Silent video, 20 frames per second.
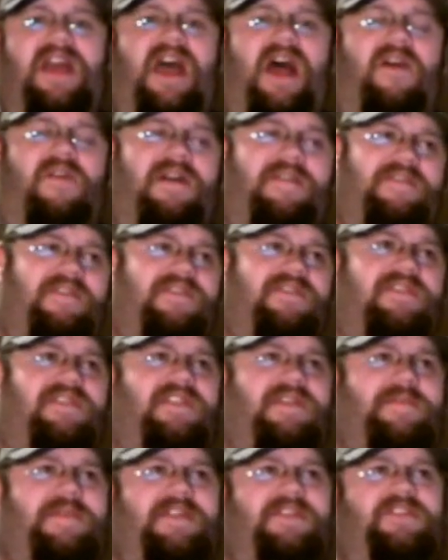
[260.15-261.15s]
However,
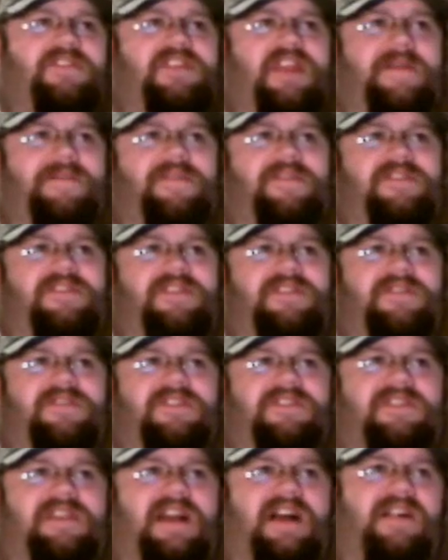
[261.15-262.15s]
Elimination Chamber is still
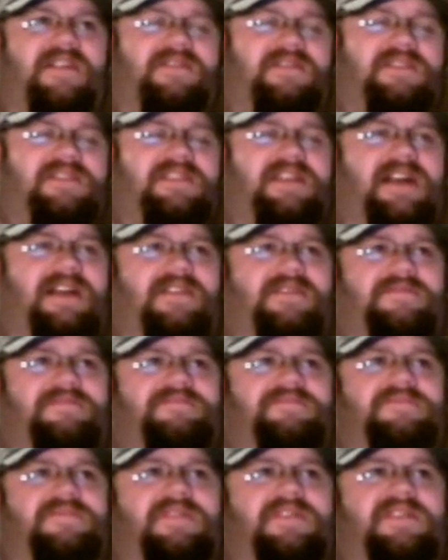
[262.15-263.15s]
just a Hell in a Cell.
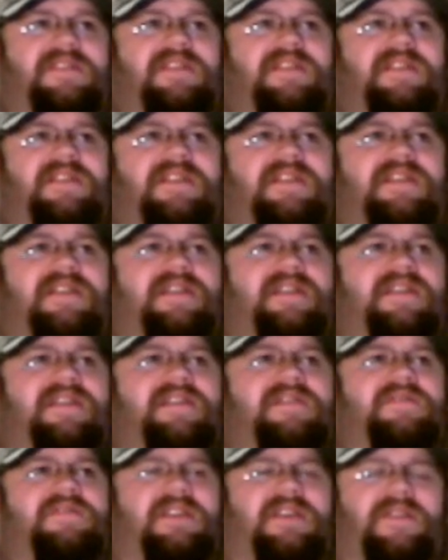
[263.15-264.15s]

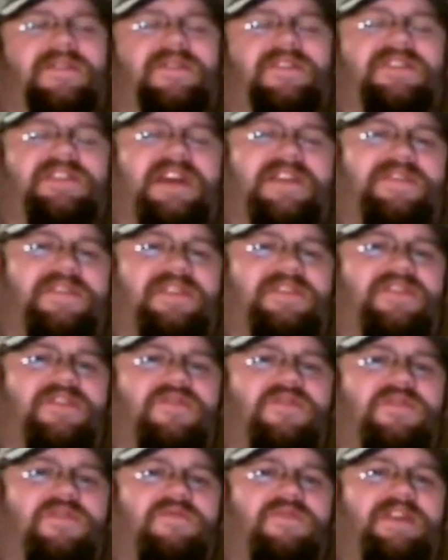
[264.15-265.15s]
You know, there's nothing
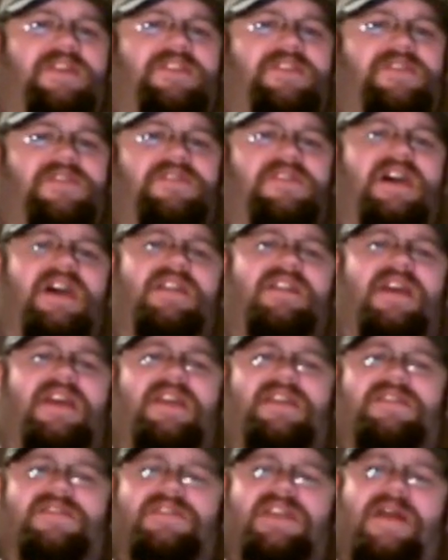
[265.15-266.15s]
too original.
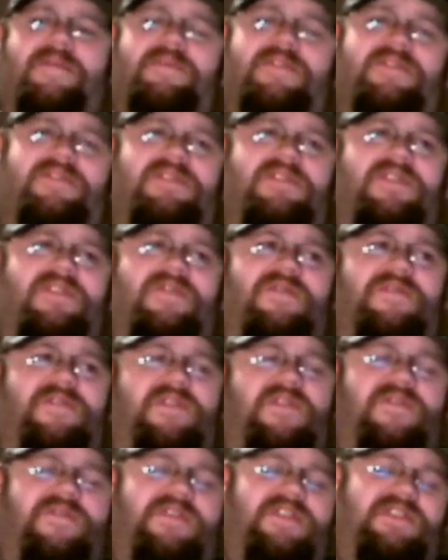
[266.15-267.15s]
Unlike
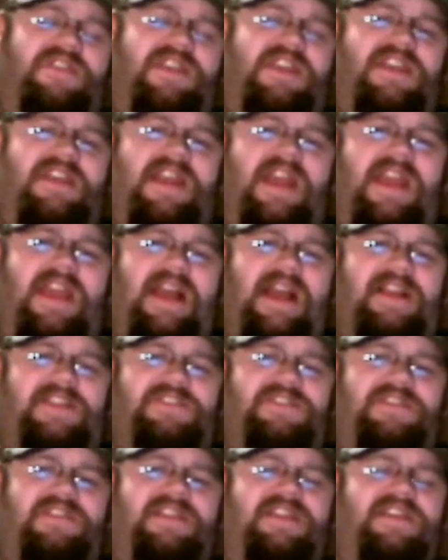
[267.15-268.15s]
over in TNA,
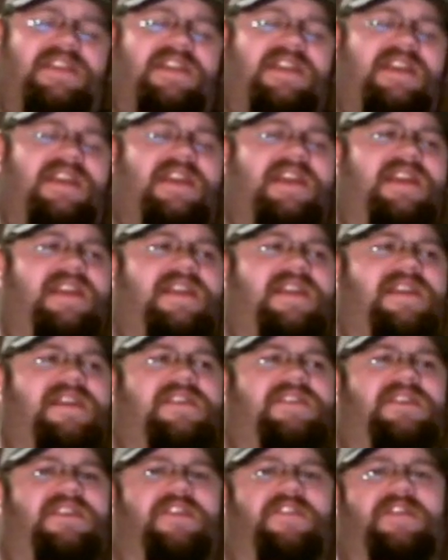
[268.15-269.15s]
actually,
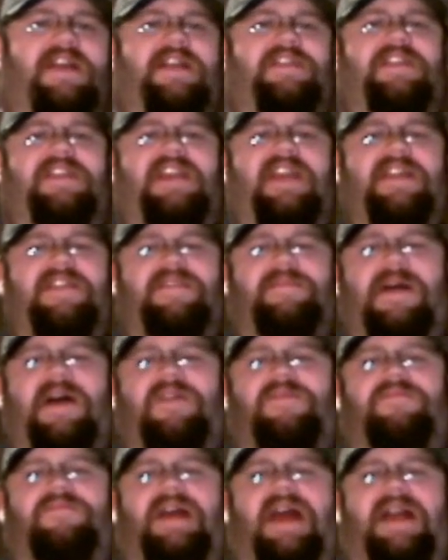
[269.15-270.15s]
you know, they had the King of the
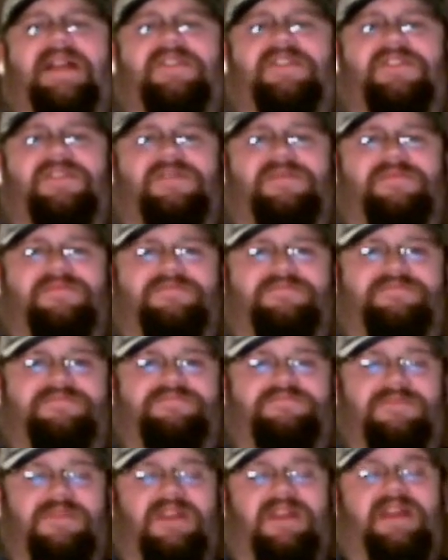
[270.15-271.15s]
Mountain match.
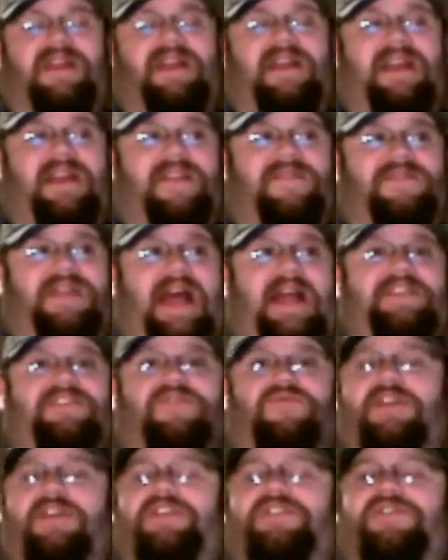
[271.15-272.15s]

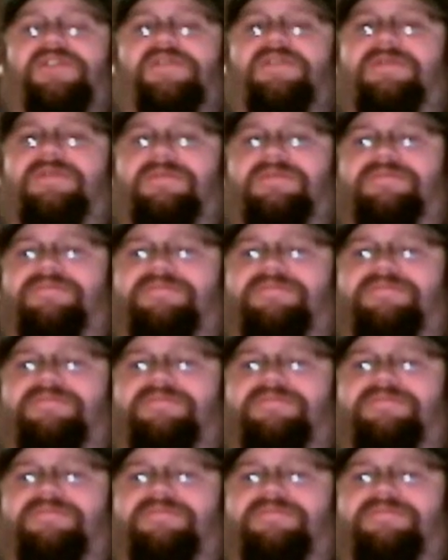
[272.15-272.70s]
That's original.